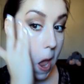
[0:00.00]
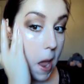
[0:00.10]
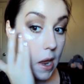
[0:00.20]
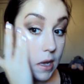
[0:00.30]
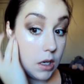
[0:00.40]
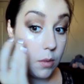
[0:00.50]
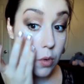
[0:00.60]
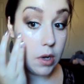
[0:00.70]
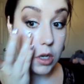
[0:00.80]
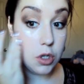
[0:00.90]
And I'm
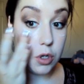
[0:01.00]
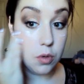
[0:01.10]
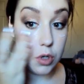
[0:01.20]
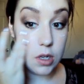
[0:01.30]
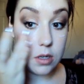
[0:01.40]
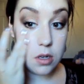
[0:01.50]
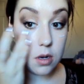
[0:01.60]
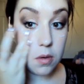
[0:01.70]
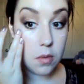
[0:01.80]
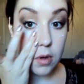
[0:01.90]
going to just
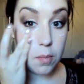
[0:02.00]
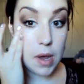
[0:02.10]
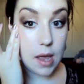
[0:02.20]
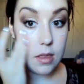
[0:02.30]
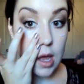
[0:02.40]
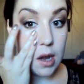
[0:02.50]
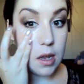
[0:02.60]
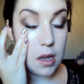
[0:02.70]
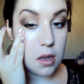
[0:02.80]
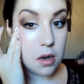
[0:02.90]
pat that
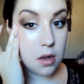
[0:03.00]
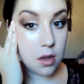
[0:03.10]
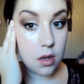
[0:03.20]
in